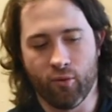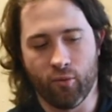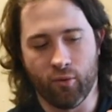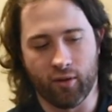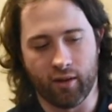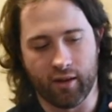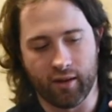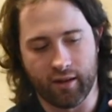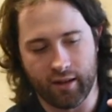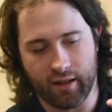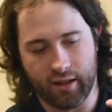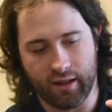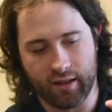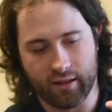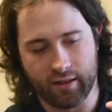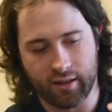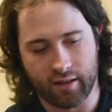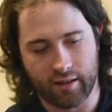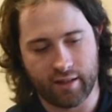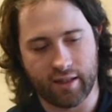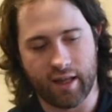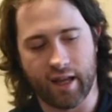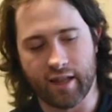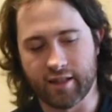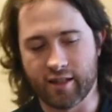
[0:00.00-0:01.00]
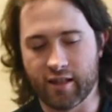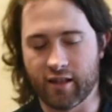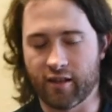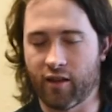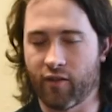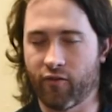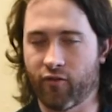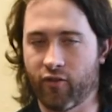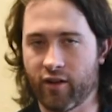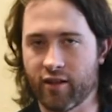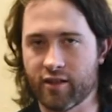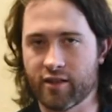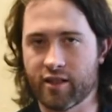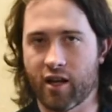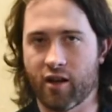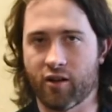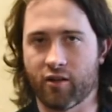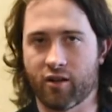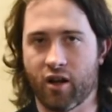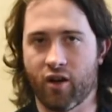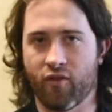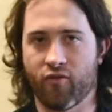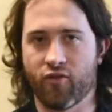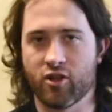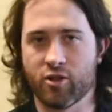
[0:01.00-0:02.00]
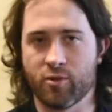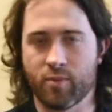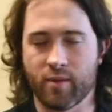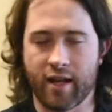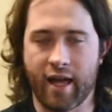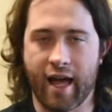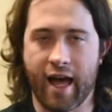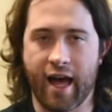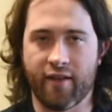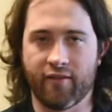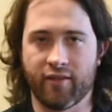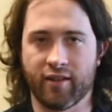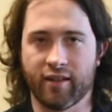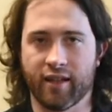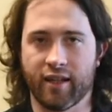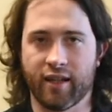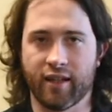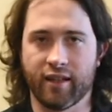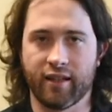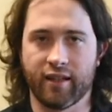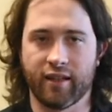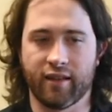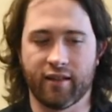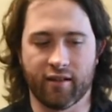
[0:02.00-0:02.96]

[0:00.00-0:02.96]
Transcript: with the success that the Freestyle Comfort's been having lately,